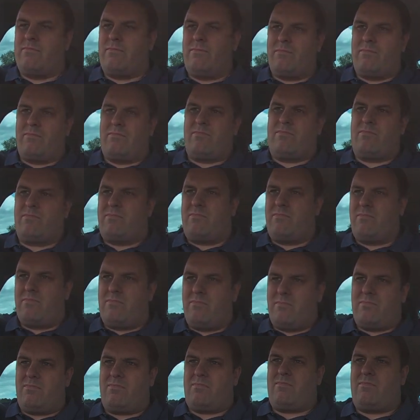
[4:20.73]

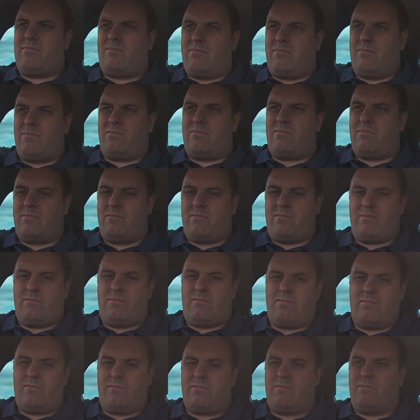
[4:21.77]

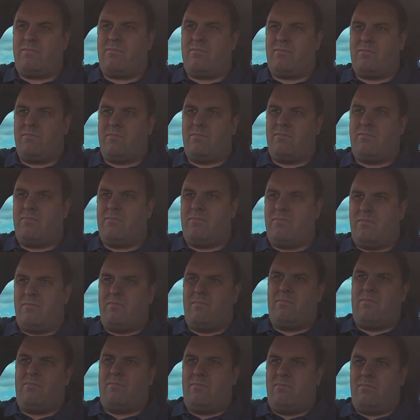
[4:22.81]

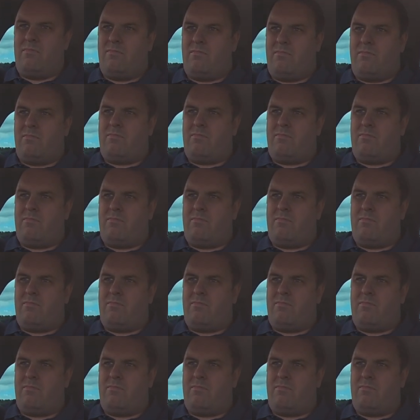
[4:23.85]
The person shown says nothing.